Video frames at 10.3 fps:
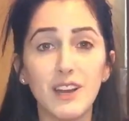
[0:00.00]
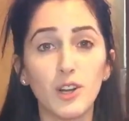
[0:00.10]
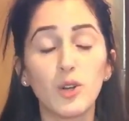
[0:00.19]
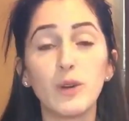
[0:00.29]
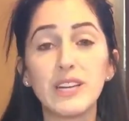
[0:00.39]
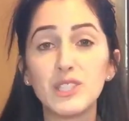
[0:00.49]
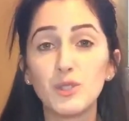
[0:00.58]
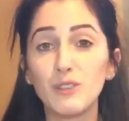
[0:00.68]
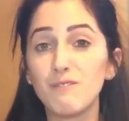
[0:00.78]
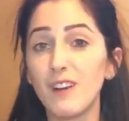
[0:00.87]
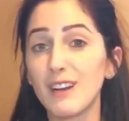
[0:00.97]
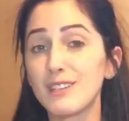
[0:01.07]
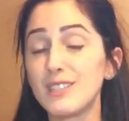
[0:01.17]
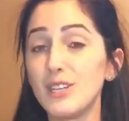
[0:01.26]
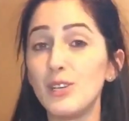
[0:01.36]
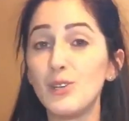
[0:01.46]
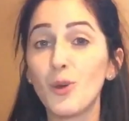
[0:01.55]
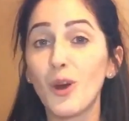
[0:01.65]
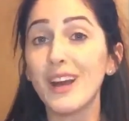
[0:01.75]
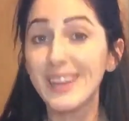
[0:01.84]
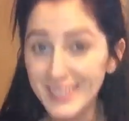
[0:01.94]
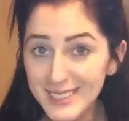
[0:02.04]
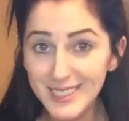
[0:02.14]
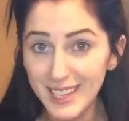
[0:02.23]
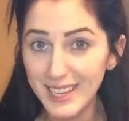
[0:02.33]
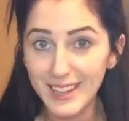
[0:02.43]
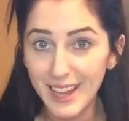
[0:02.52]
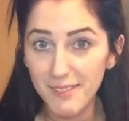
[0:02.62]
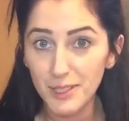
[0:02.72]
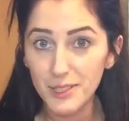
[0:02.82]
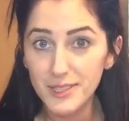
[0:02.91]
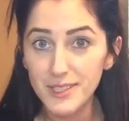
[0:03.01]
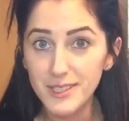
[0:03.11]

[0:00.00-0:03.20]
that are going to affect your insulin levels.